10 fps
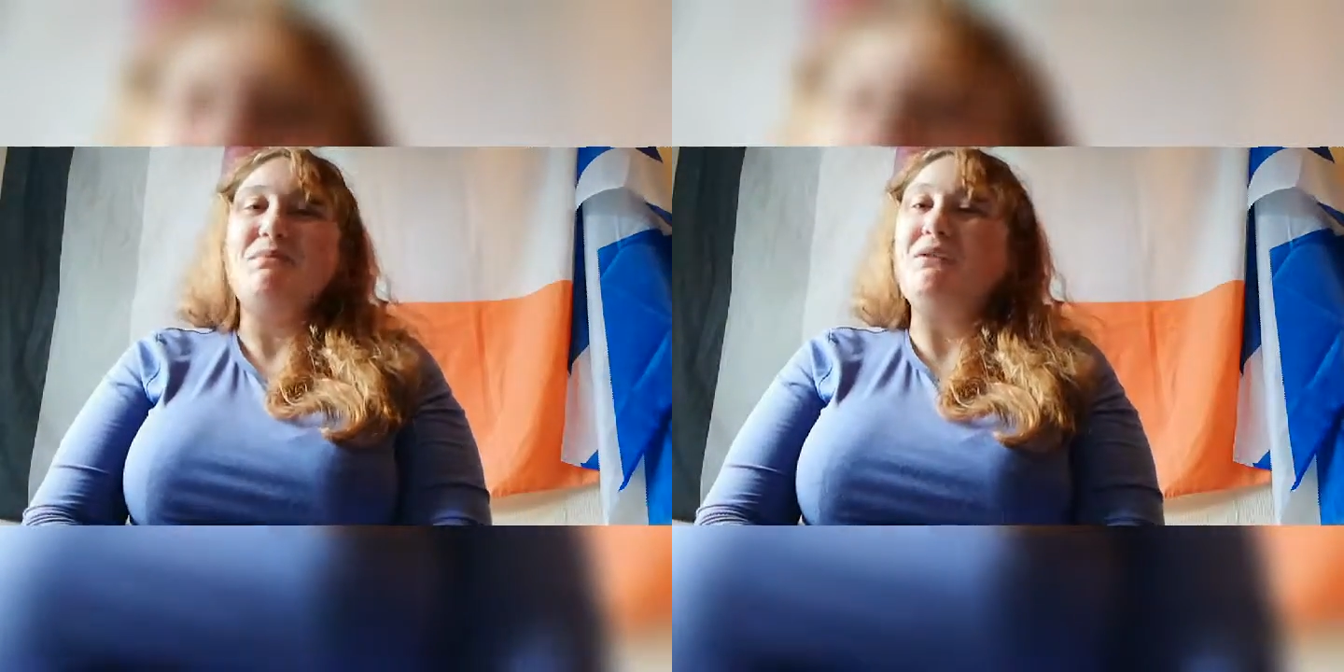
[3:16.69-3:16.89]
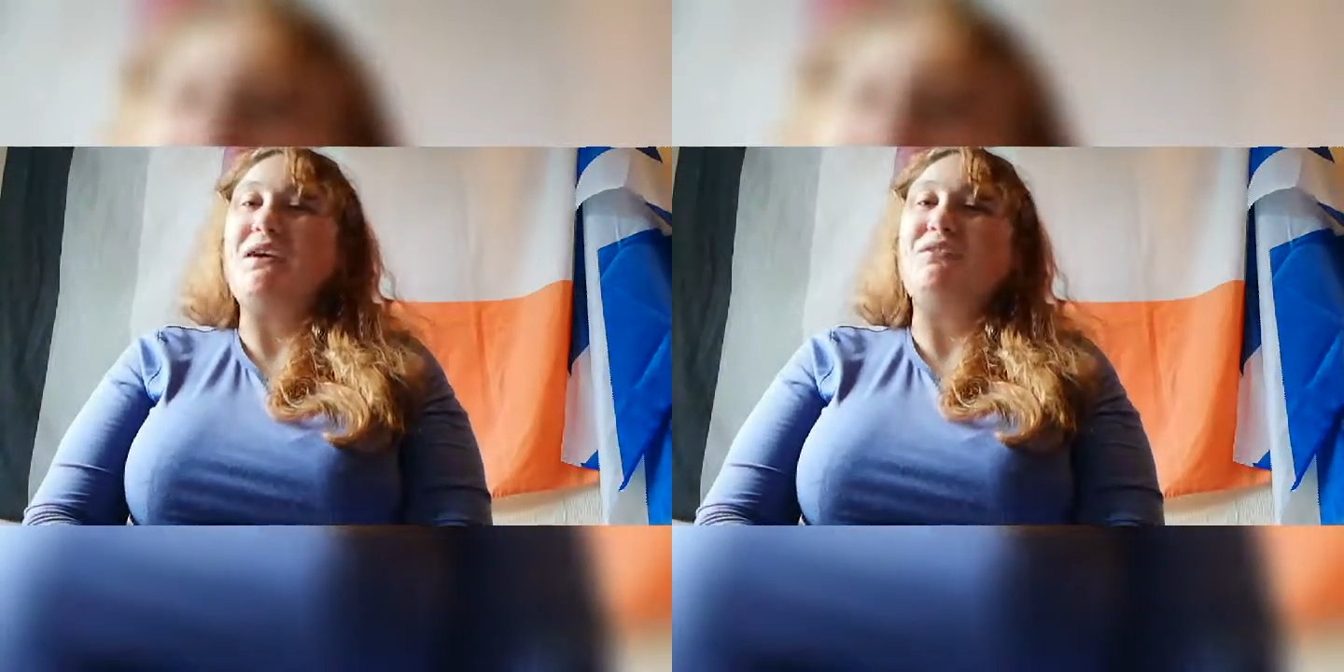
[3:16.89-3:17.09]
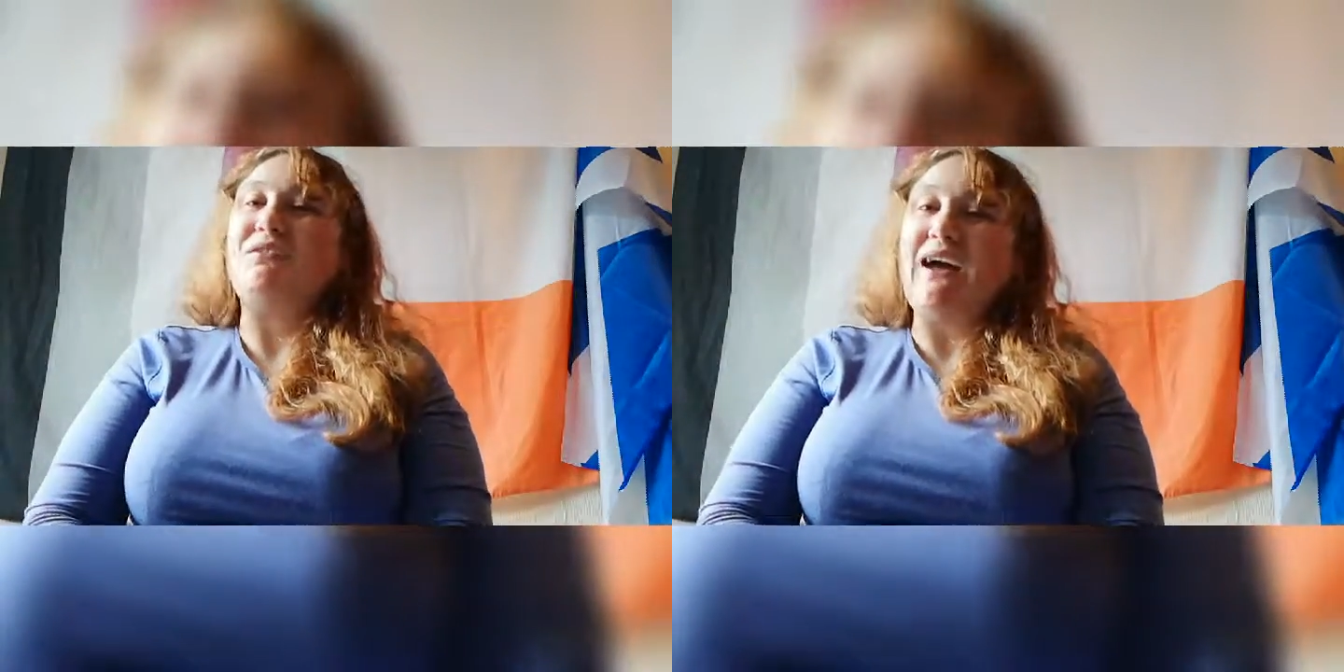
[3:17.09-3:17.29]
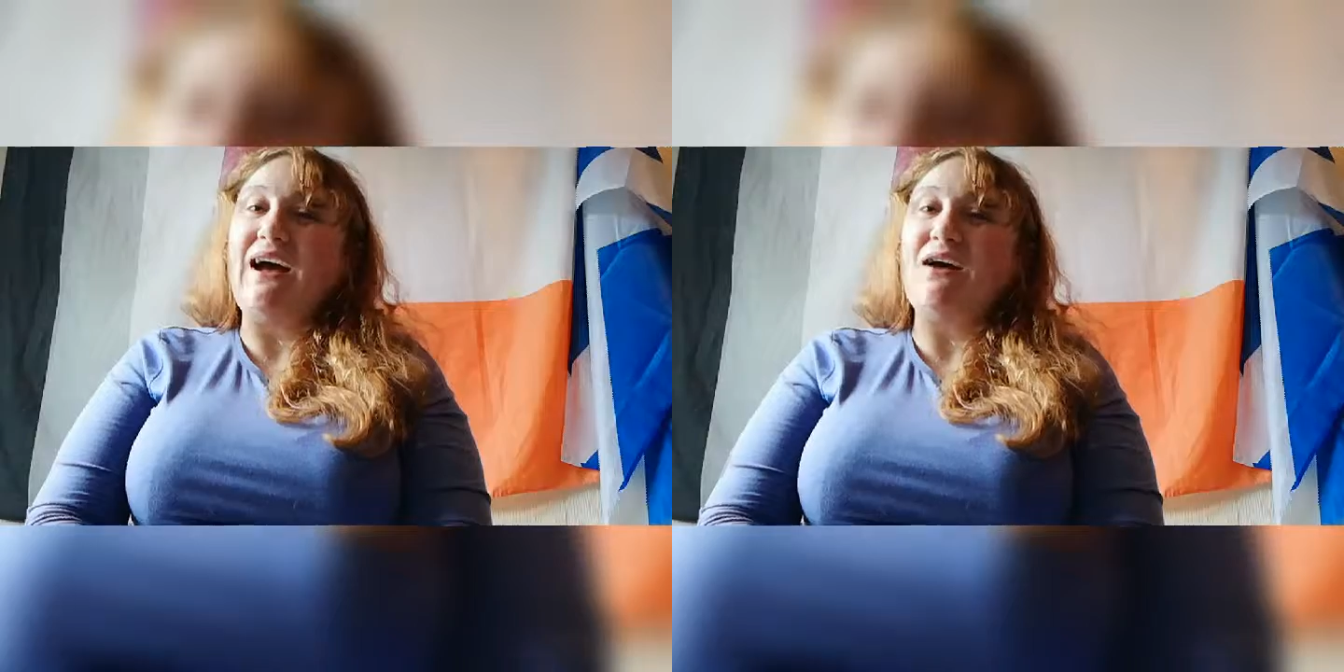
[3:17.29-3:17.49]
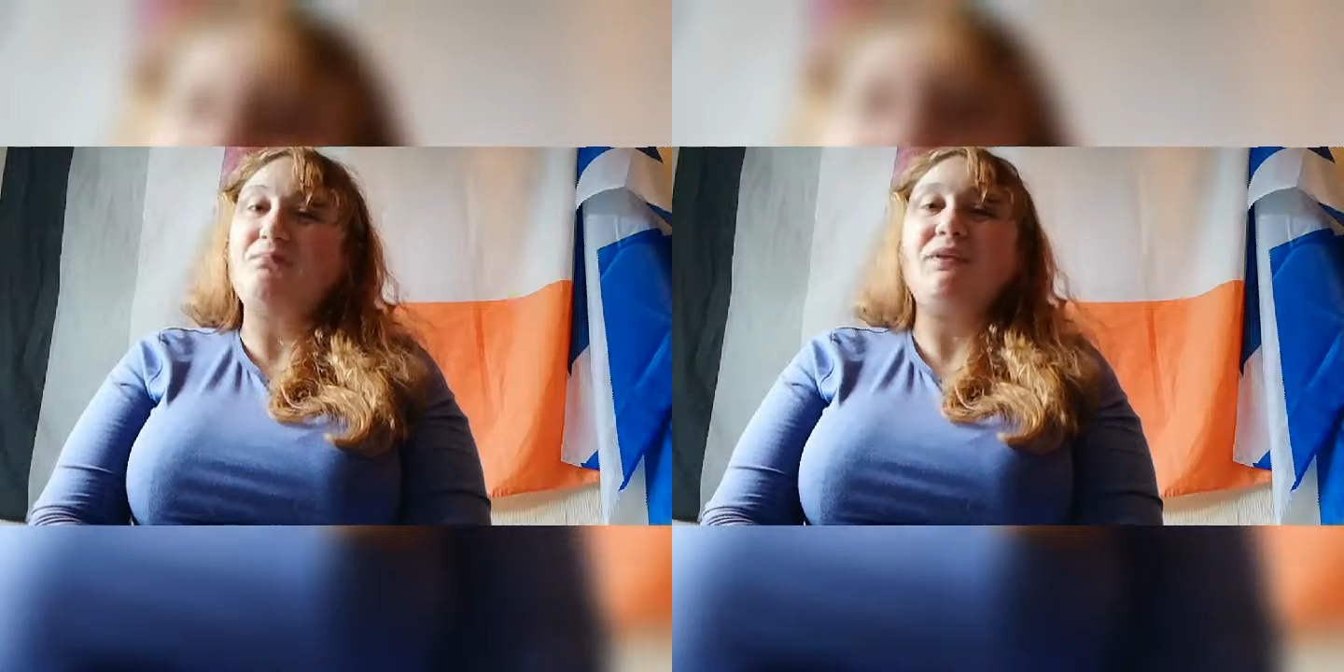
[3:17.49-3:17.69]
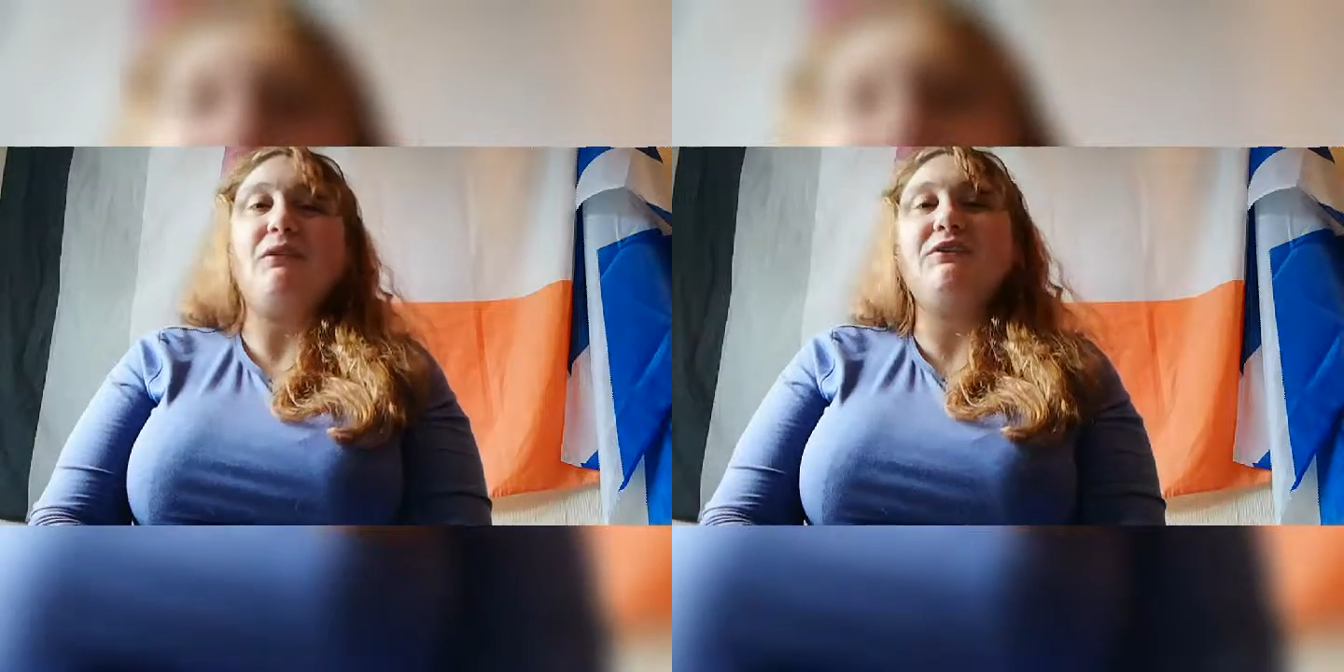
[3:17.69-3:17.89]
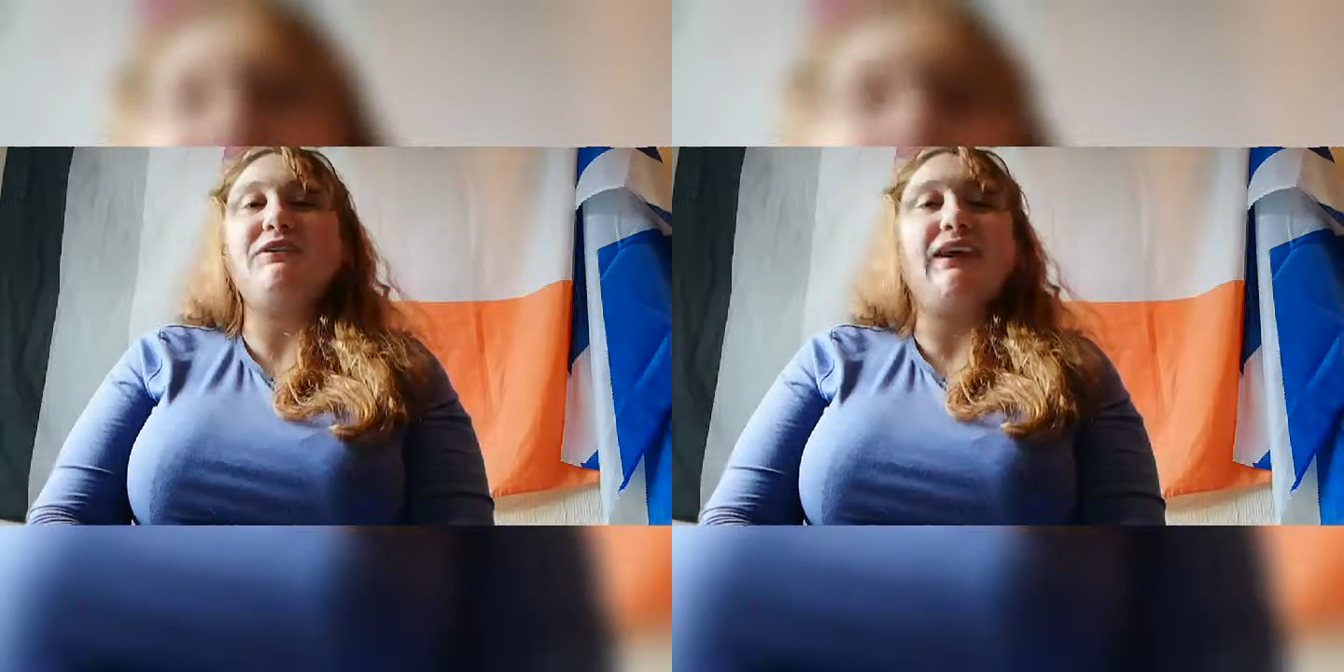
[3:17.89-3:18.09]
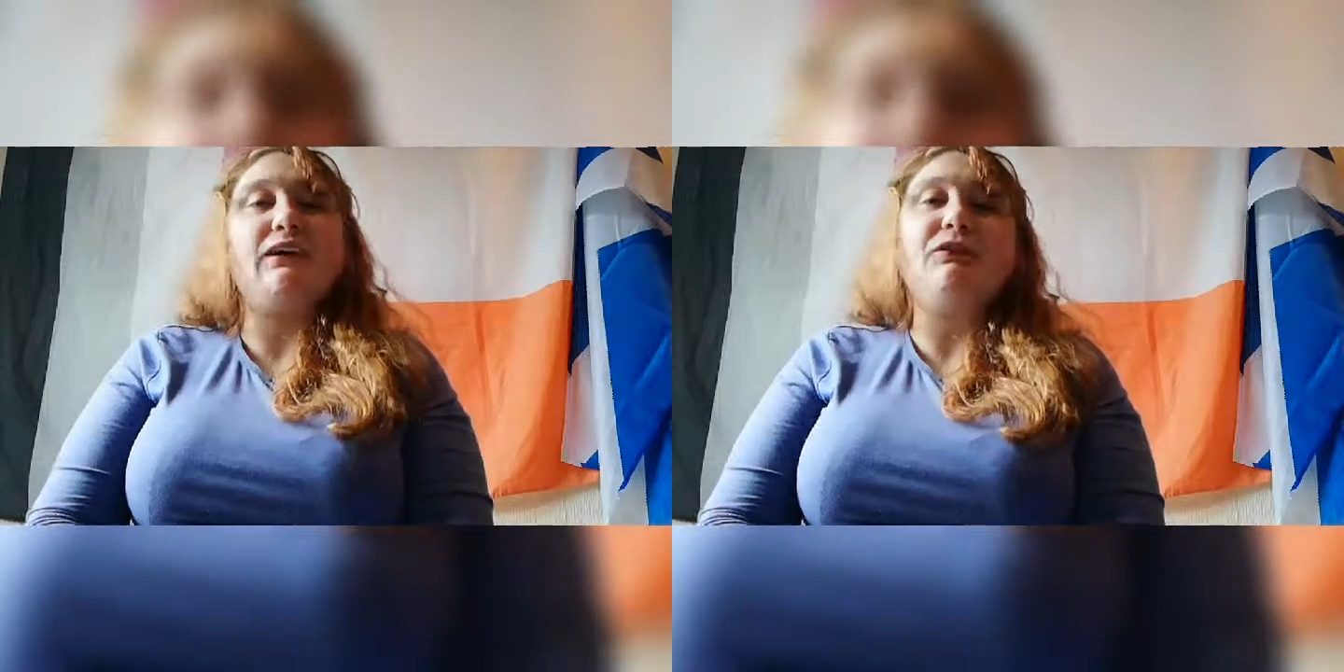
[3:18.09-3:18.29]
But anyway, for now, I'm
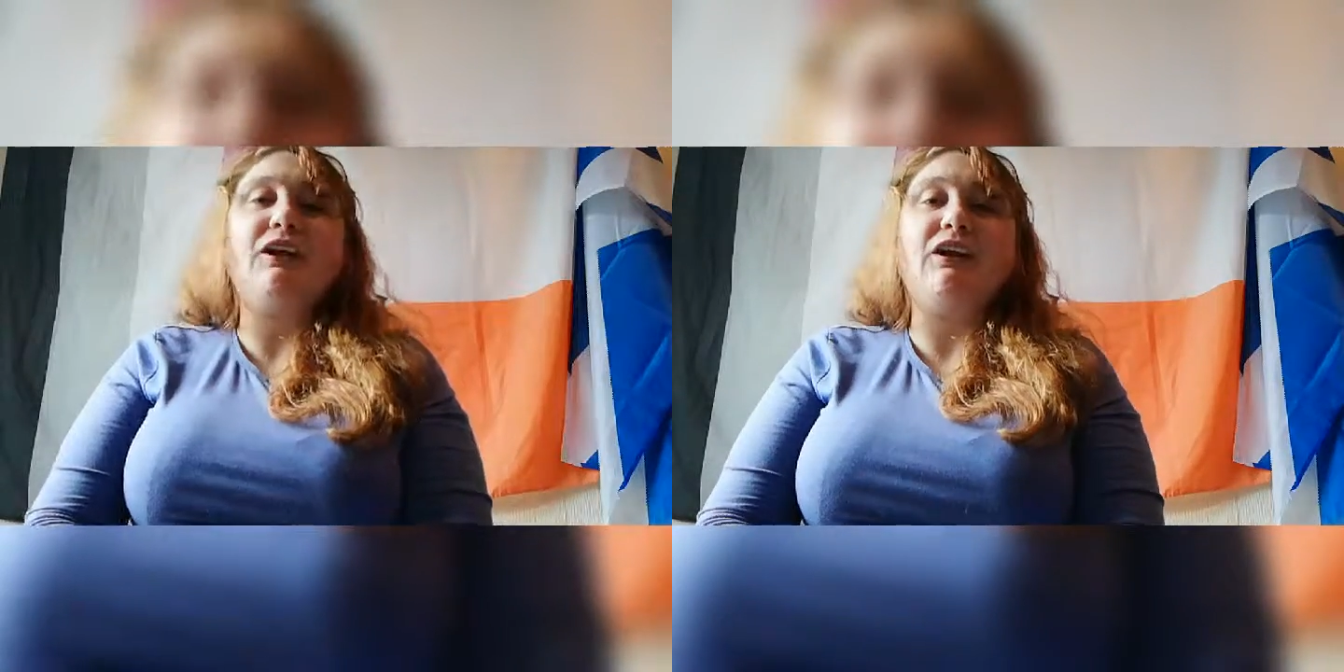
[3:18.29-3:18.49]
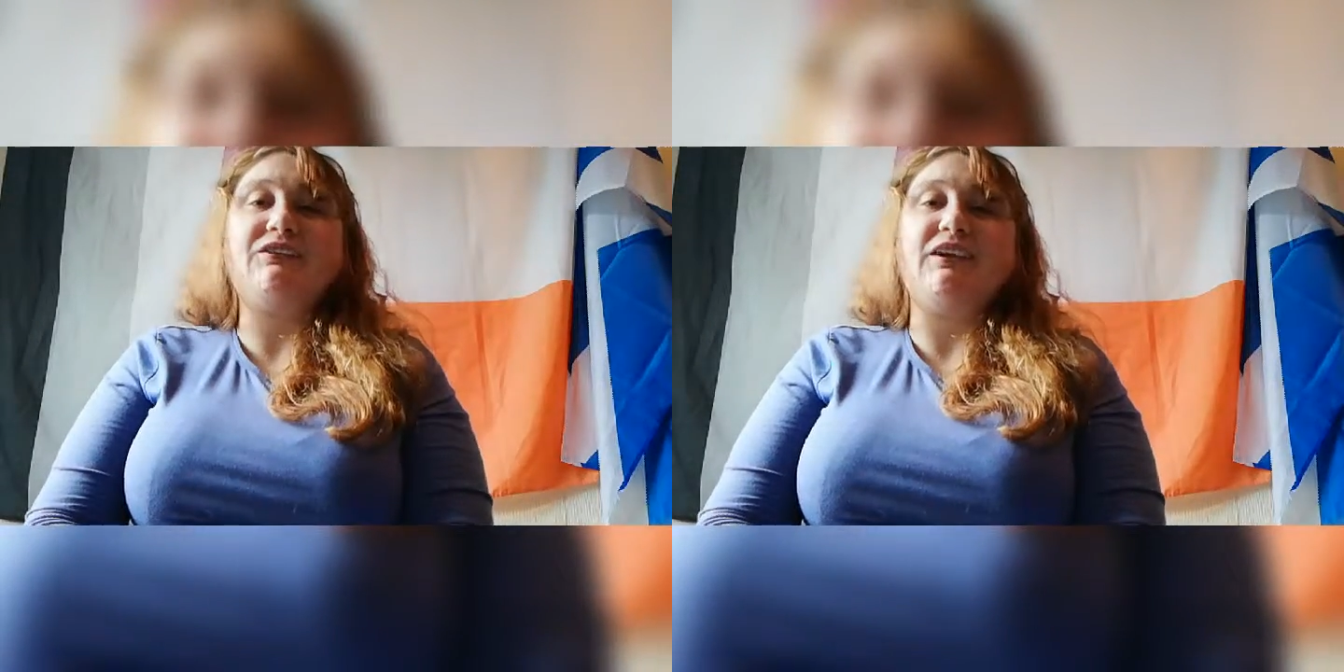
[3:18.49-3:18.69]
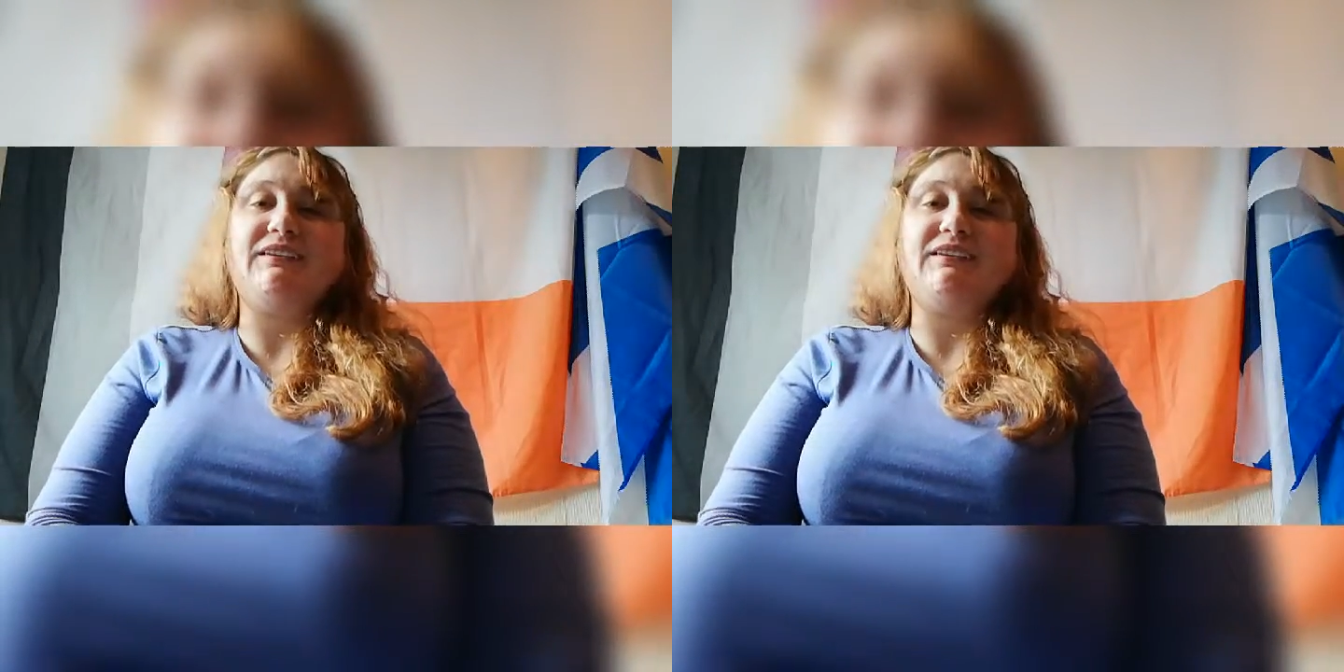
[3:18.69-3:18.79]
going to say I love you lots,